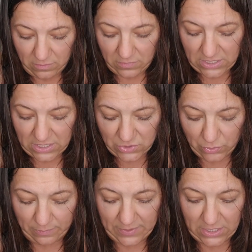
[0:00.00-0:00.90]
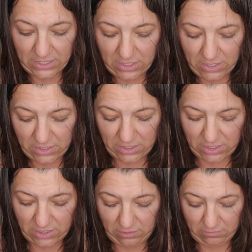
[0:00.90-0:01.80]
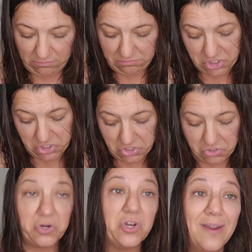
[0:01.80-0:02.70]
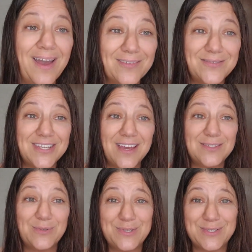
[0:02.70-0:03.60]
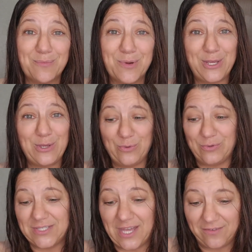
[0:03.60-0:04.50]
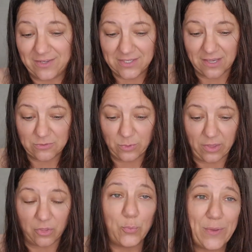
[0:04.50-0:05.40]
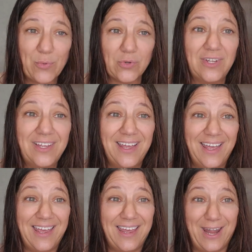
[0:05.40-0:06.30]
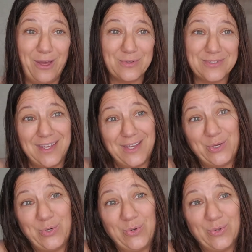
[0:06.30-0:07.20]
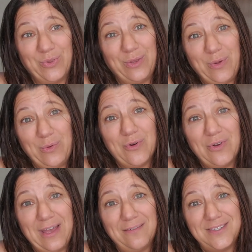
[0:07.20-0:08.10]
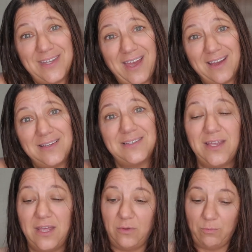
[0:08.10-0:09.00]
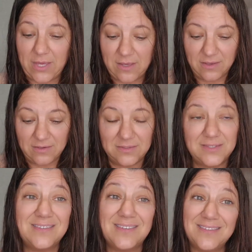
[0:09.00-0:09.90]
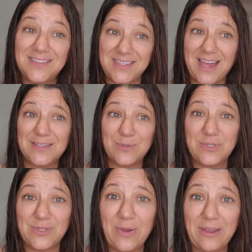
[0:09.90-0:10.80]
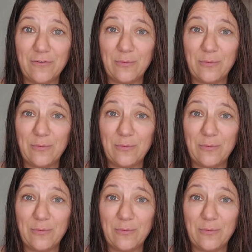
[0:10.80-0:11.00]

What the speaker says: He told me that he couldn't have sex with somebody who was having sex with other people, and I was like, cool, then we won't have sex, because sex was a way for